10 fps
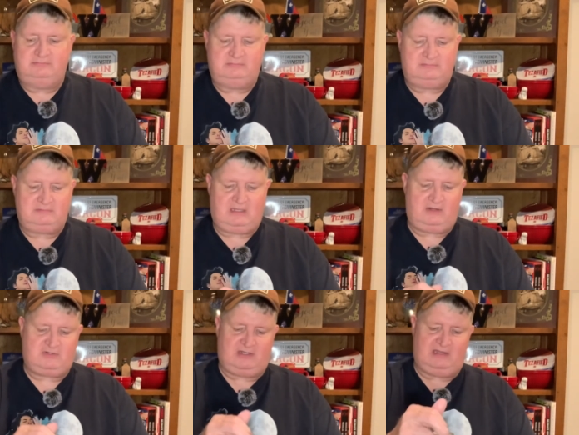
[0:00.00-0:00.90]
Now to
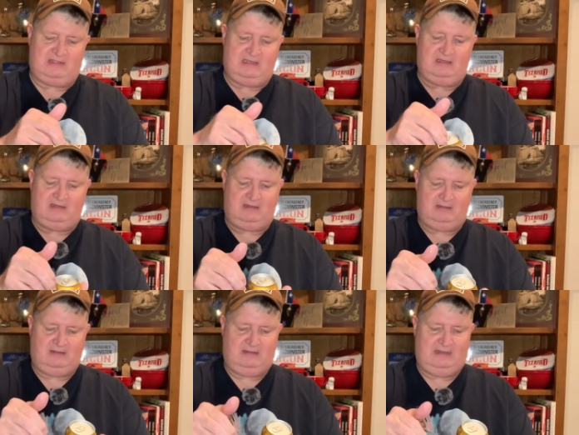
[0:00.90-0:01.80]
try the
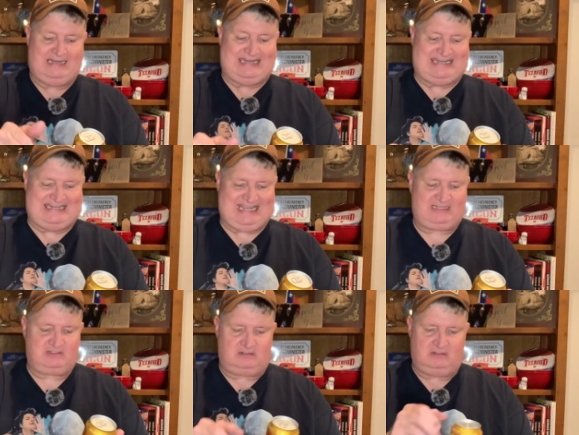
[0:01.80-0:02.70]

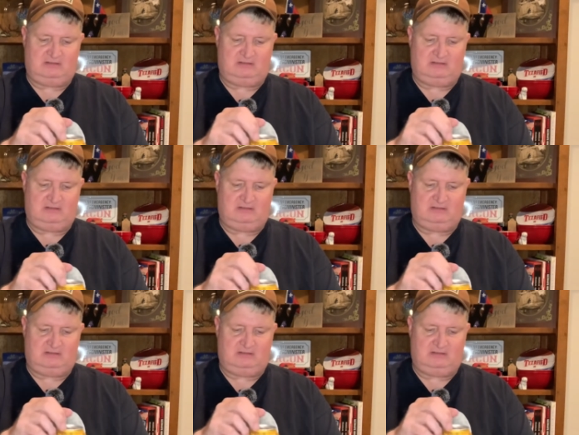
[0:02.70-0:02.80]
Nectar.